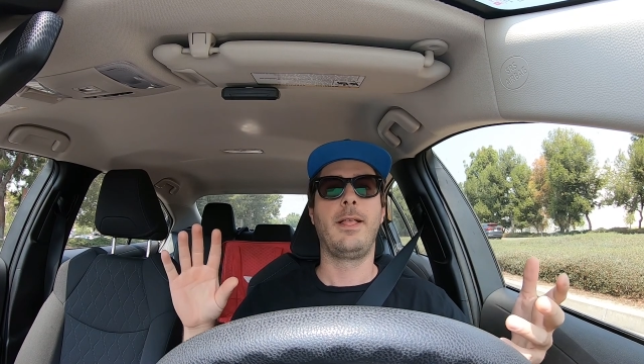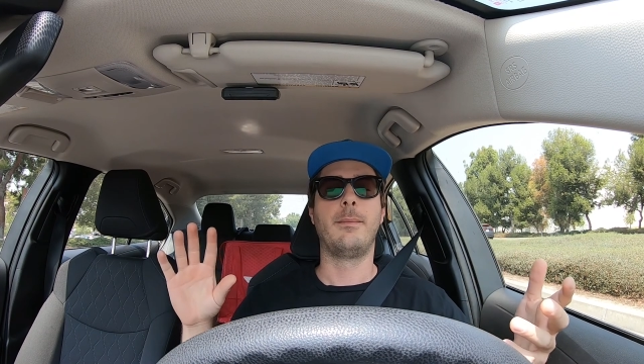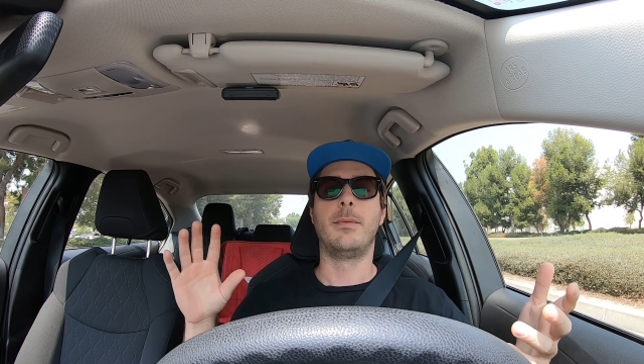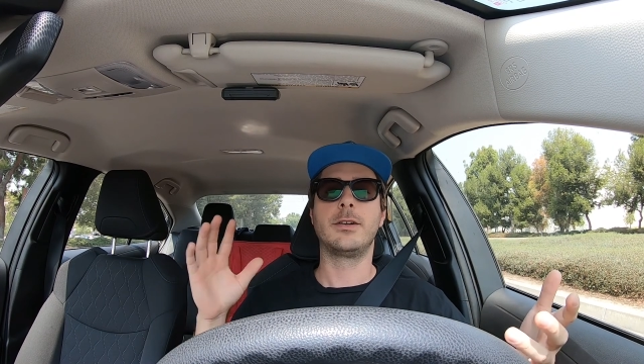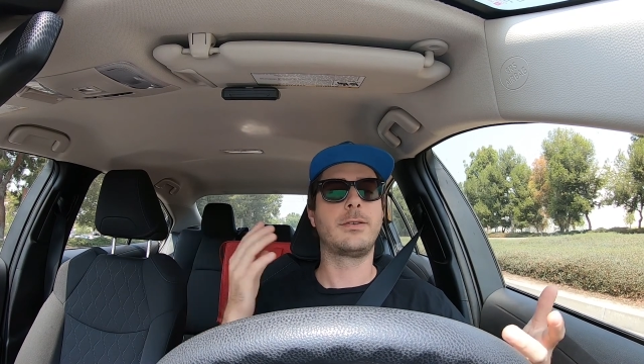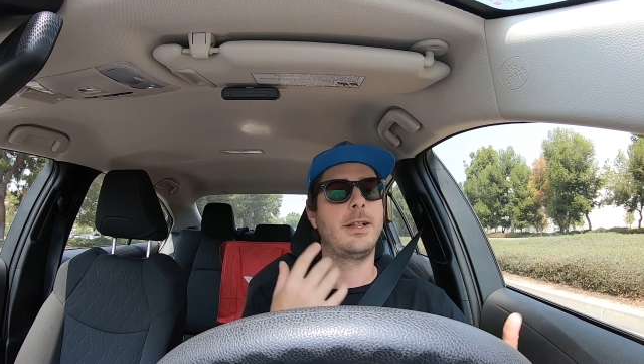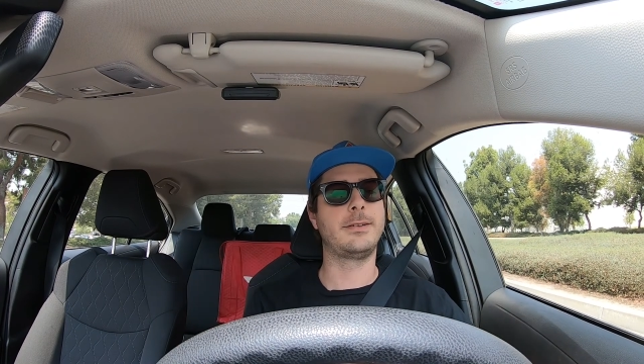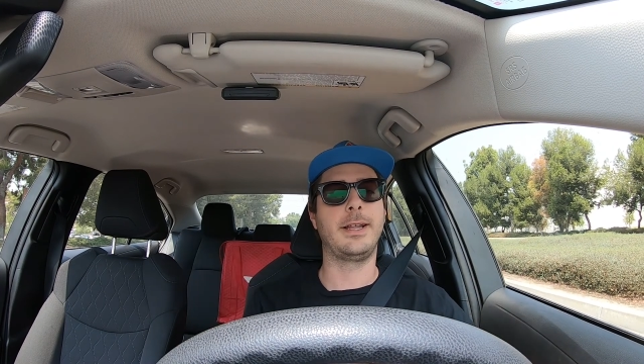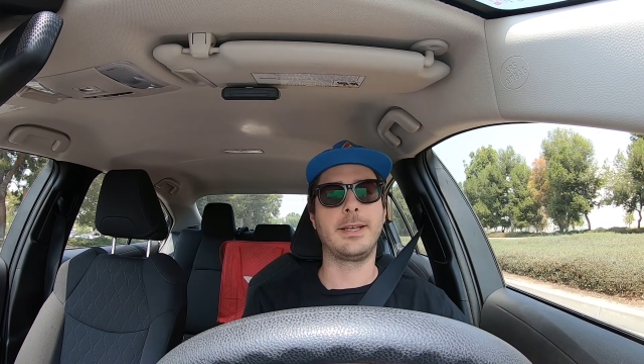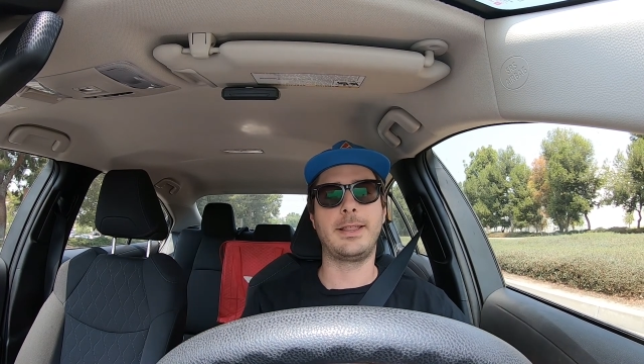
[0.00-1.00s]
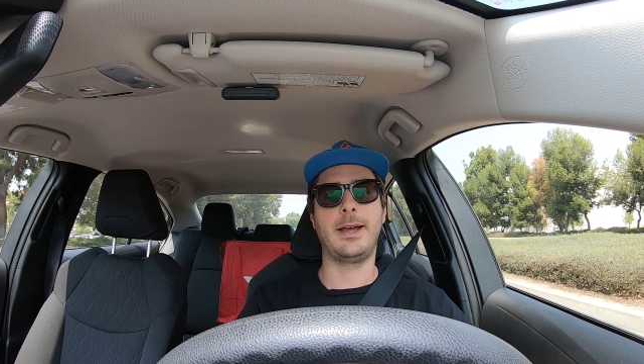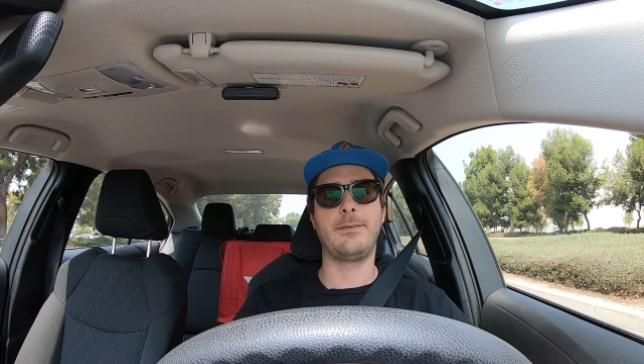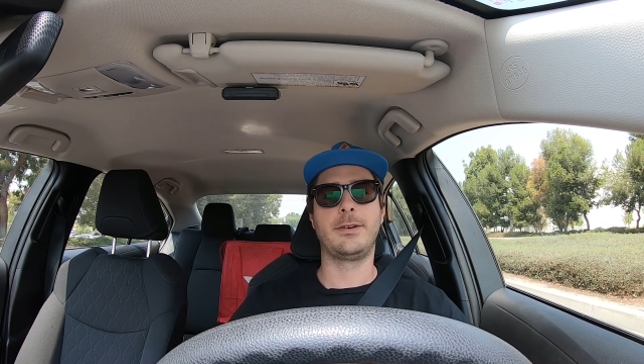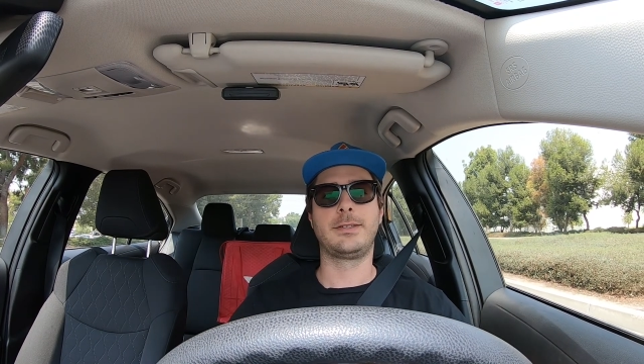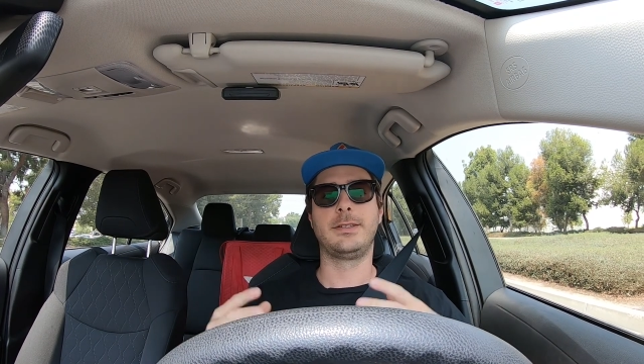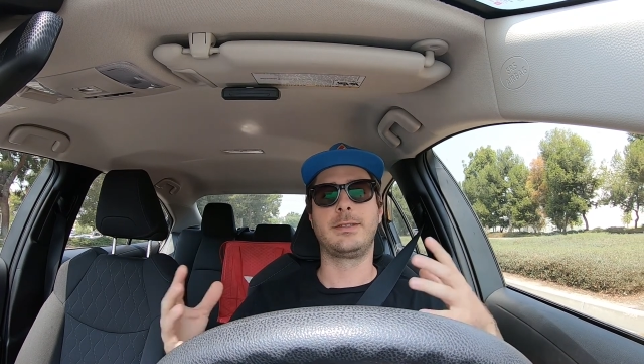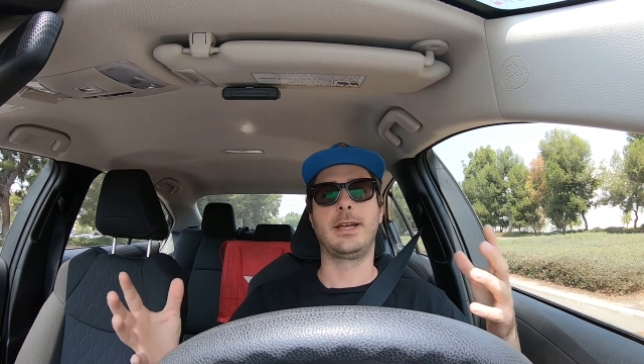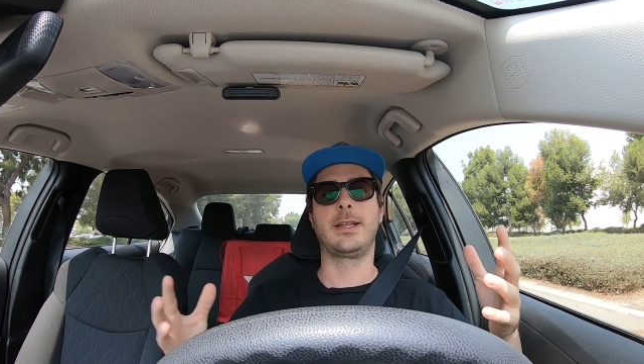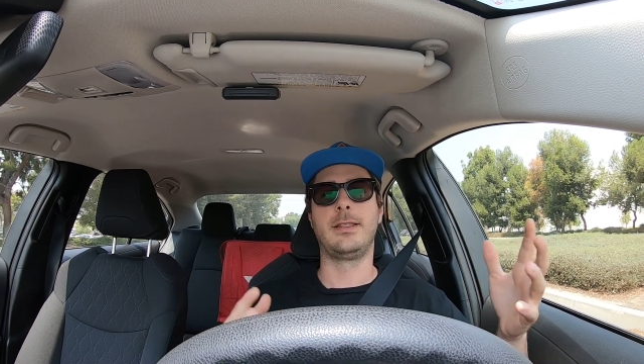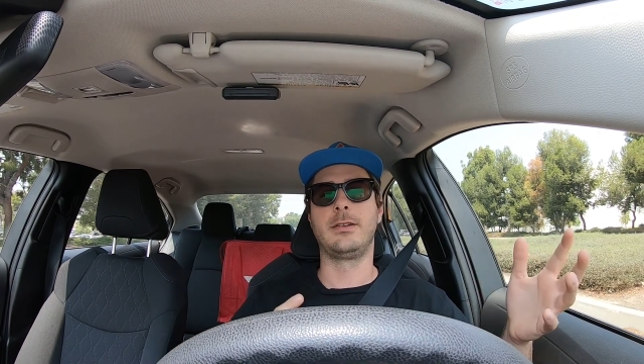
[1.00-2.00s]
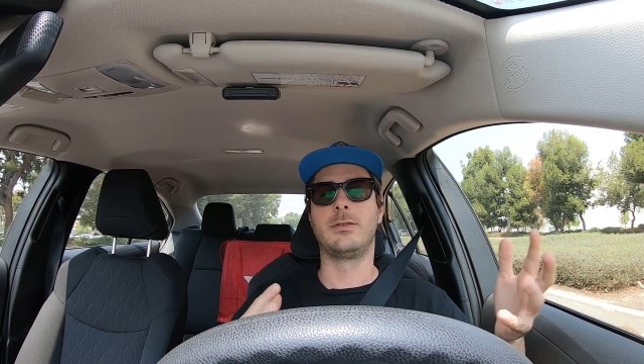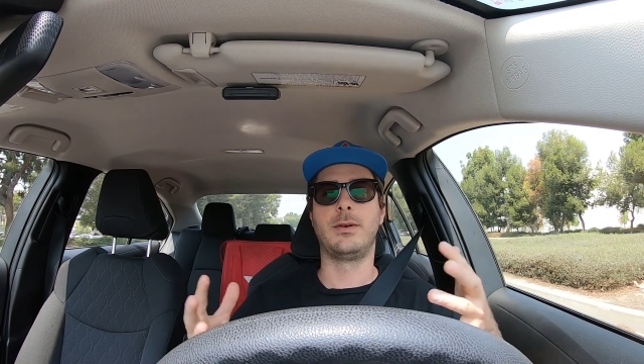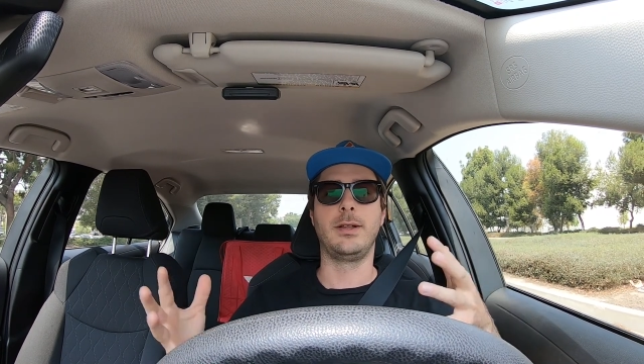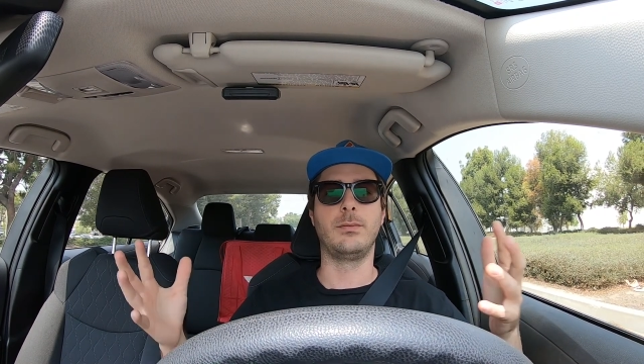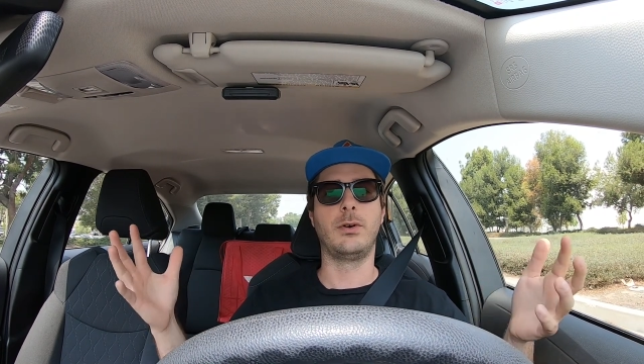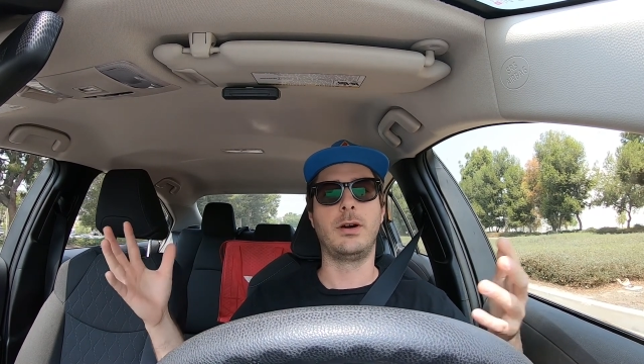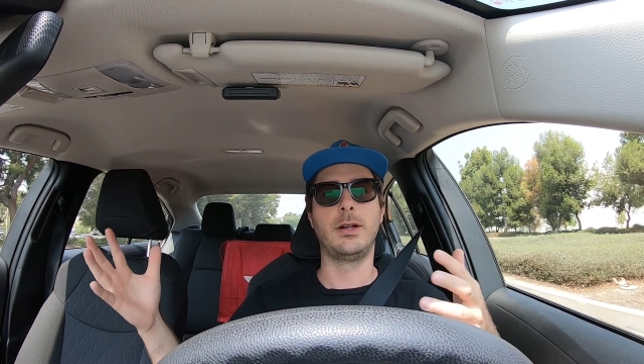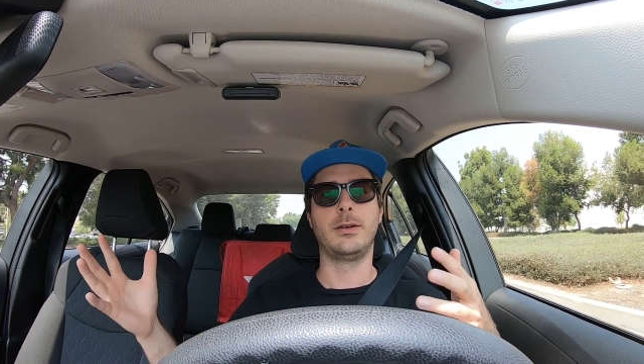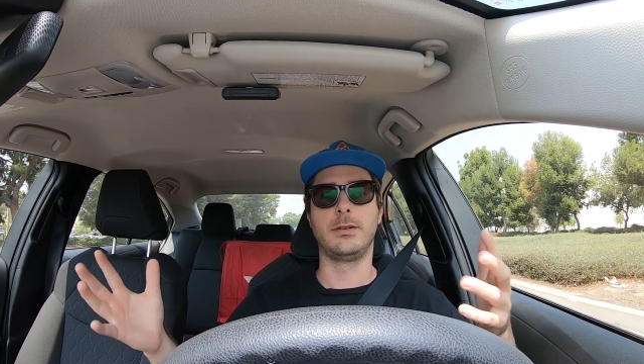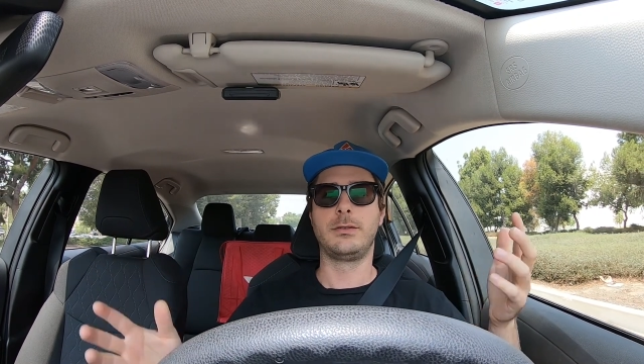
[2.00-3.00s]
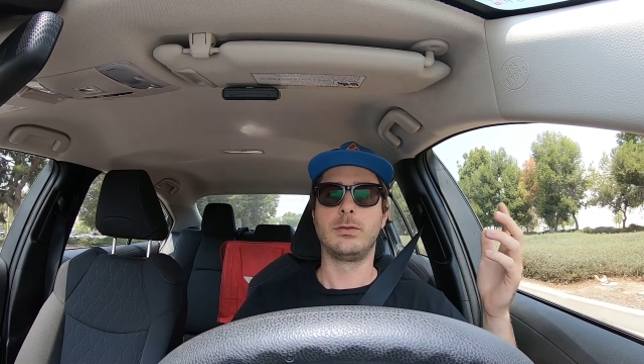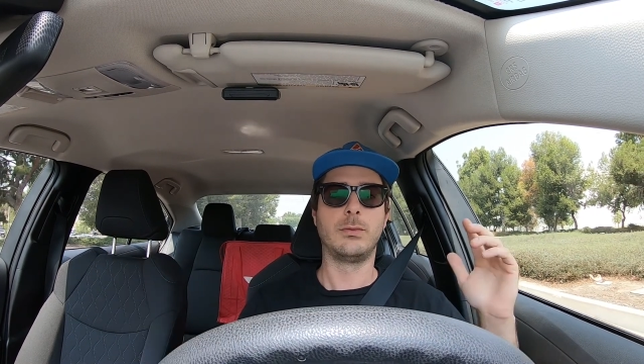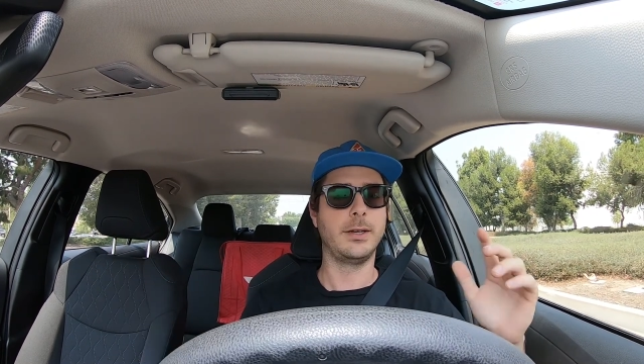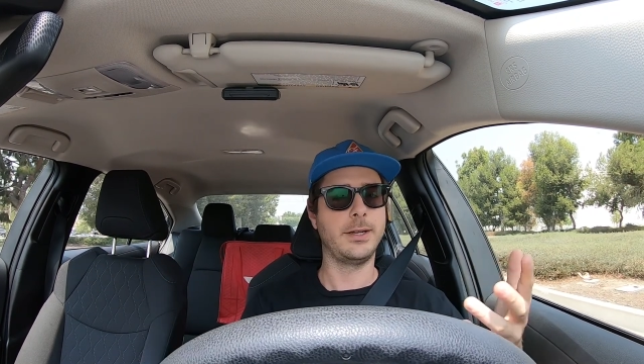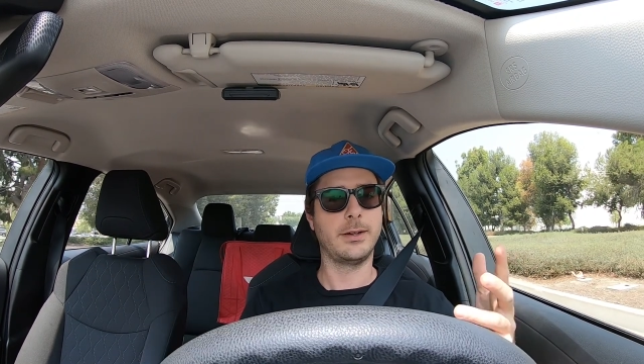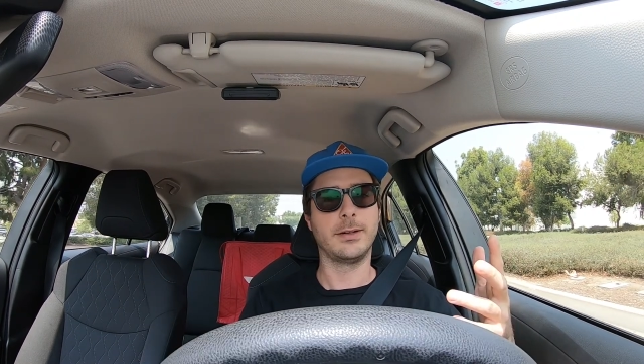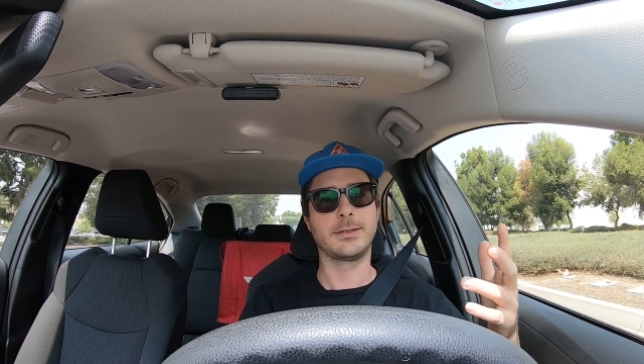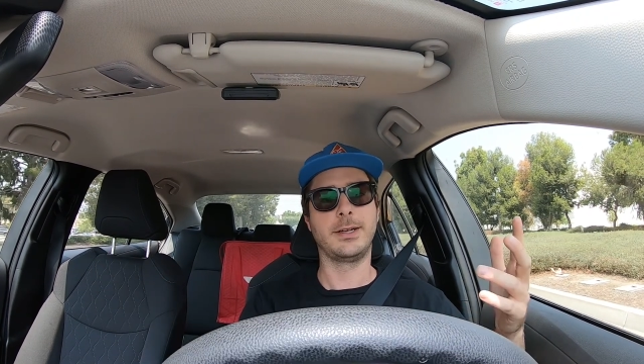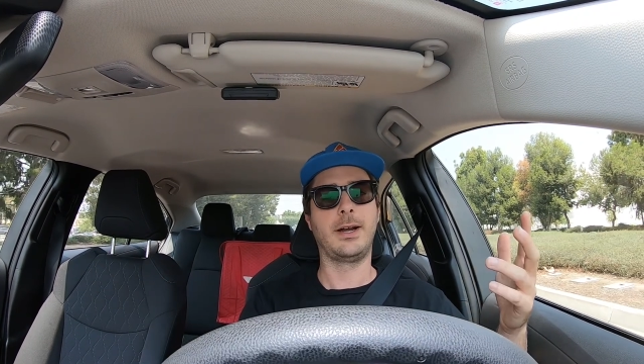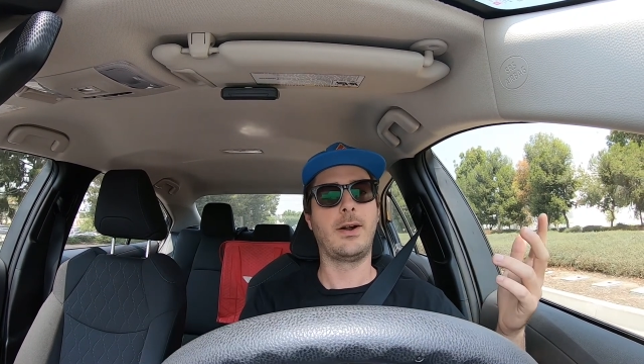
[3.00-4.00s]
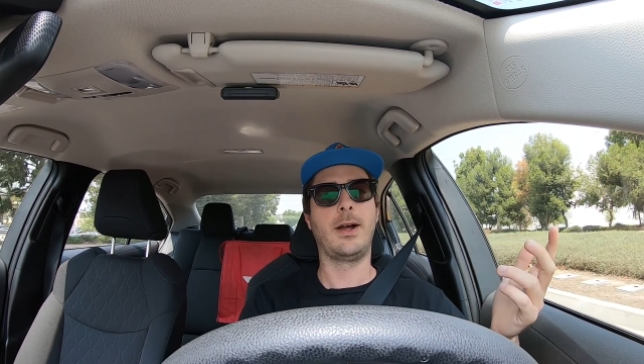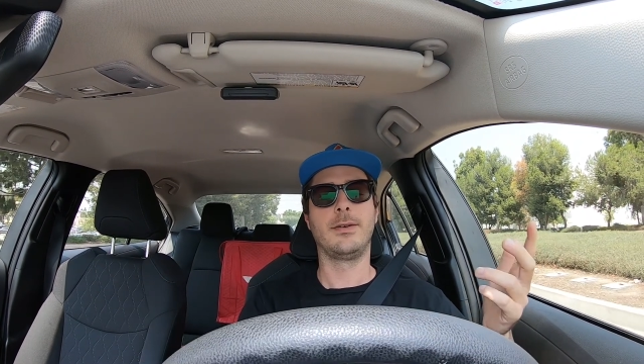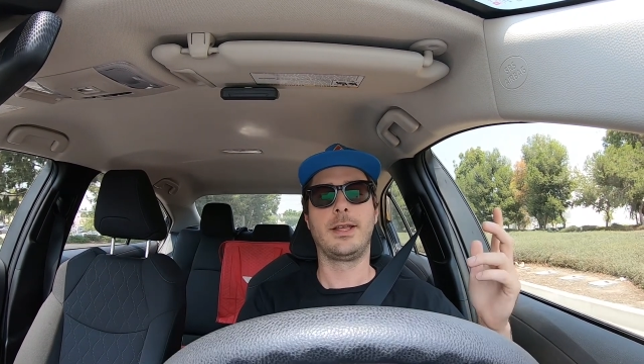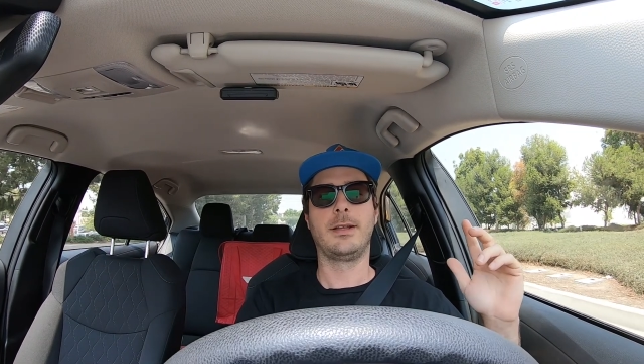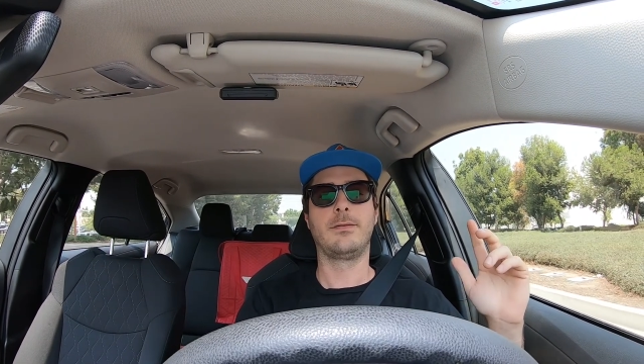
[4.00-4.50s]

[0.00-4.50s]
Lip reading: much rather take that versus like the $21 or $20 an hour I would get